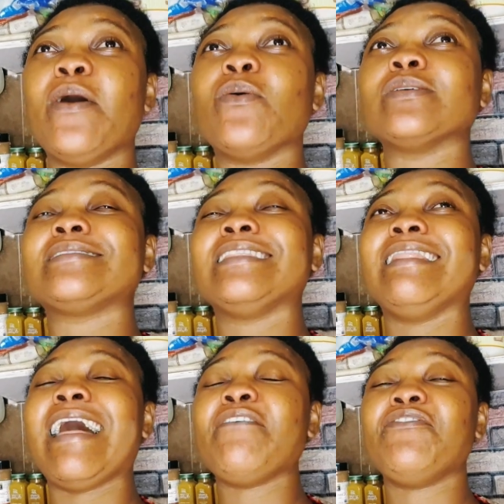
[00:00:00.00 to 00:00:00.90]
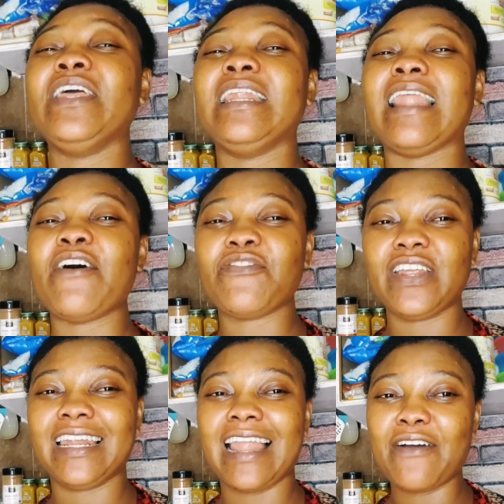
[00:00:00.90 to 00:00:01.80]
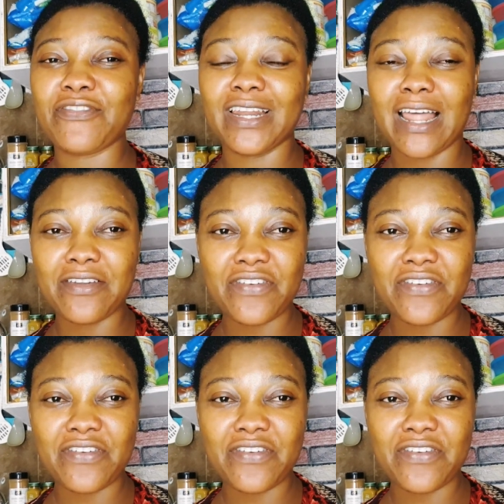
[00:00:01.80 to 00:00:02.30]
I was laughing, laughing, laughing, laughing.